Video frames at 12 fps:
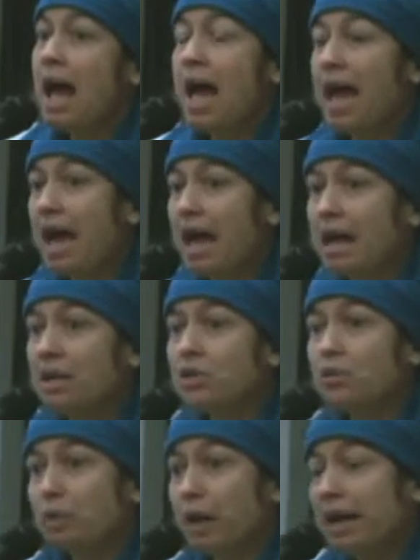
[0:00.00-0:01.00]
and
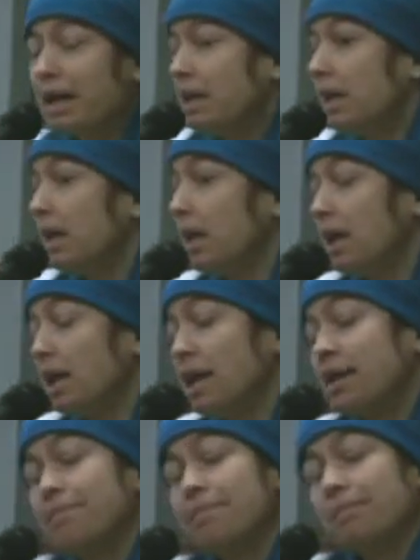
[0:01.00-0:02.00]
REDD
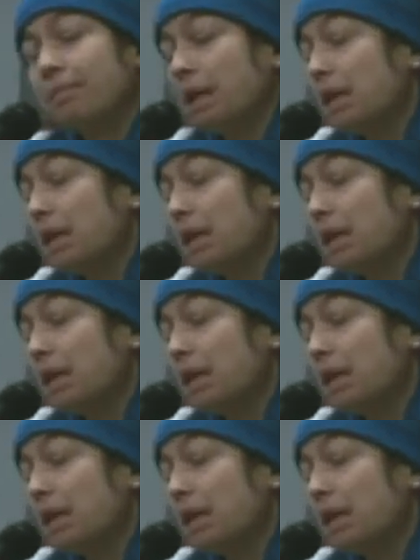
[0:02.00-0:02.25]
um,